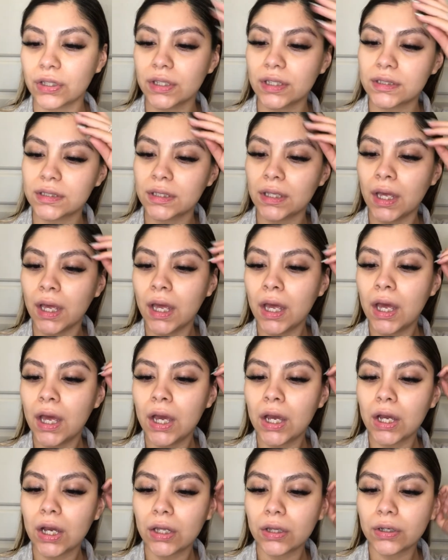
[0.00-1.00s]
This
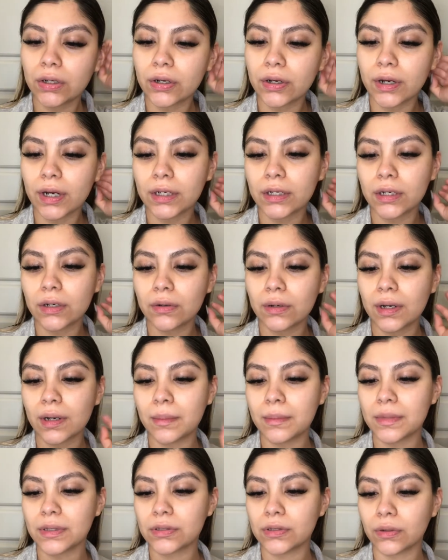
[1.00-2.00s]
color correcting
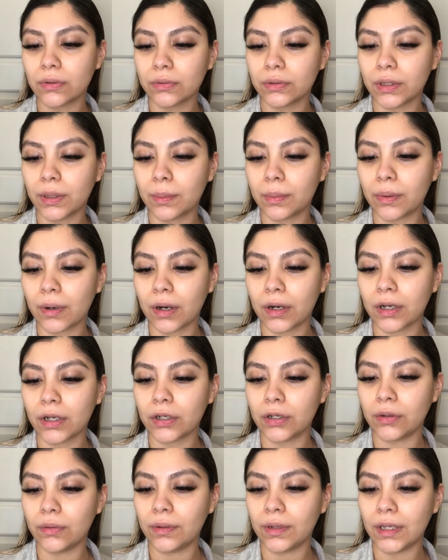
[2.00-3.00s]
cream is the only
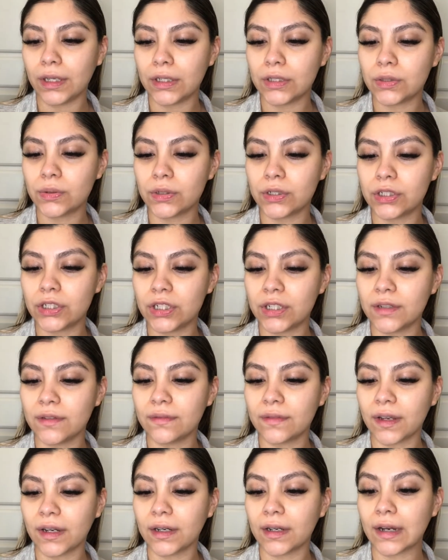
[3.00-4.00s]
product you need to achieve
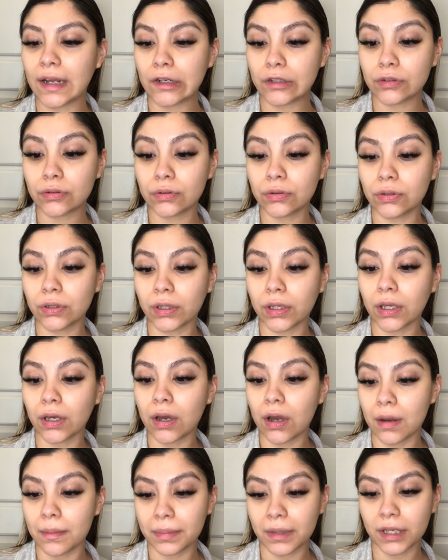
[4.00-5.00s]
a natural looking
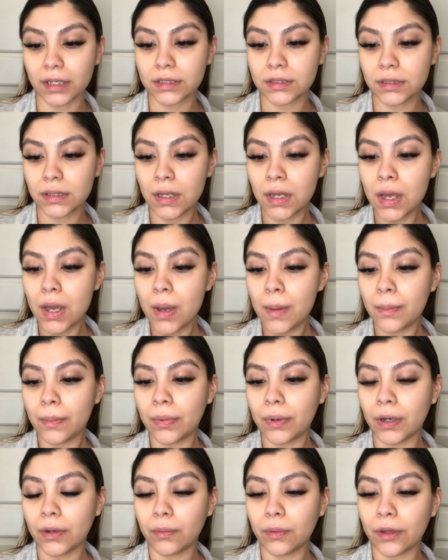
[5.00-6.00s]
complex,
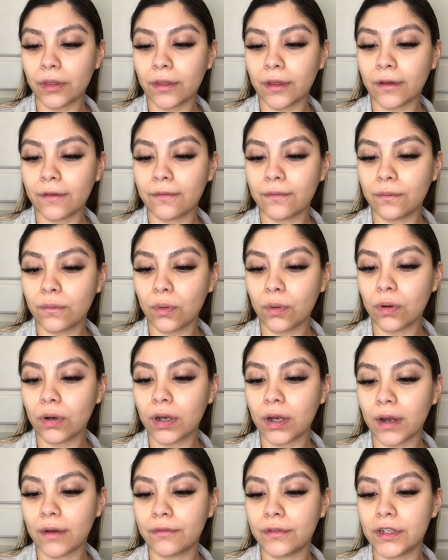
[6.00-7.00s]
but with a full
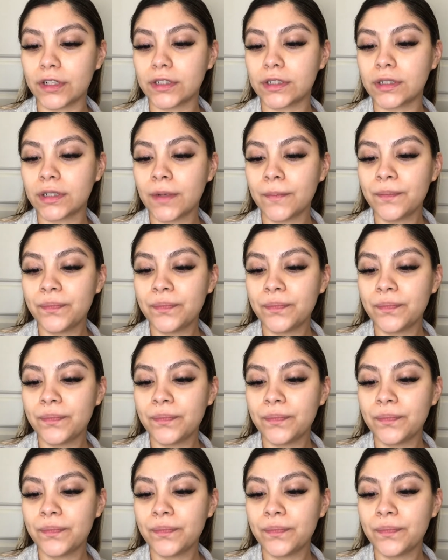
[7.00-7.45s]
coverage,